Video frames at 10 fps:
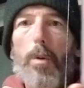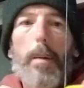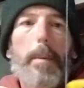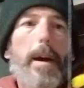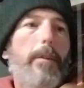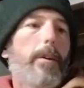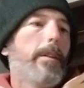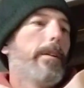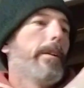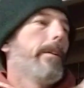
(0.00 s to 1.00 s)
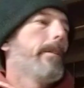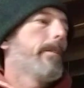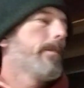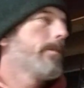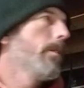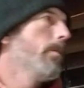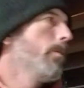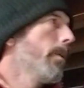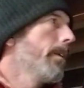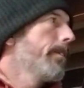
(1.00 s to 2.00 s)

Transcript: where I'm at right there so when